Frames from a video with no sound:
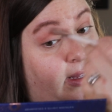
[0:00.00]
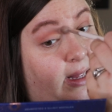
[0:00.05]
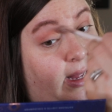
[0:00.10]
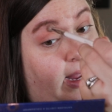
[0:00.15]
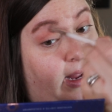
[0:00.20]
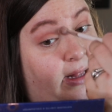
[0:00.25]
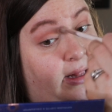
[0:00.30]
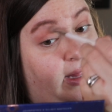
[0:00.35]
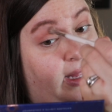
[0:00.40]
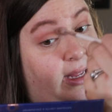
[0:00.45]

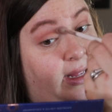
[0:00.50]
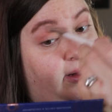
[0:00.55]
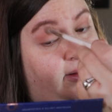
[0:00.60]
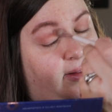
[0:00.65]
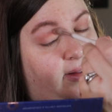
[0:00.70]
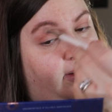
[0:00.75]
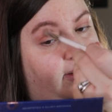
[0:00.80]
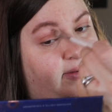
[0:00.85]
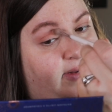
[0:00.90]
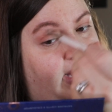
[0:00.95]
I think it's
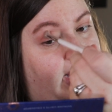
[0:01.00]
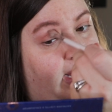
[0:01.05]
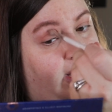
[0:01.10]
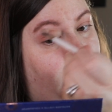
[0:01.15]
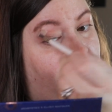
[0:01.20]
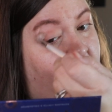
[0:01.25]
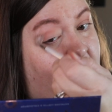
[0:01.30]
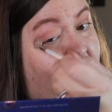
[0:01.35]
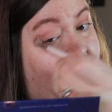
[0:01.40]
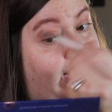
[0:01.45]
going to take
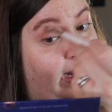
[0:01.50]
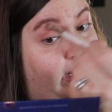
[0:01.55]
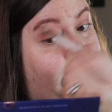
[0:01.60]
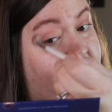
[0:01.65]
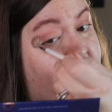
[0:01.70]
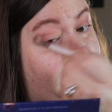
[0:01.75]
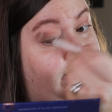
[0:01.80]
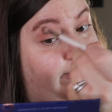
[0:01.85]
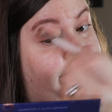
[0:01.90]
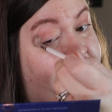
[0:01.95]
a
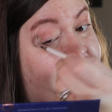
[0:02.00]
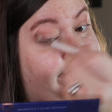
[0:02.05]
while.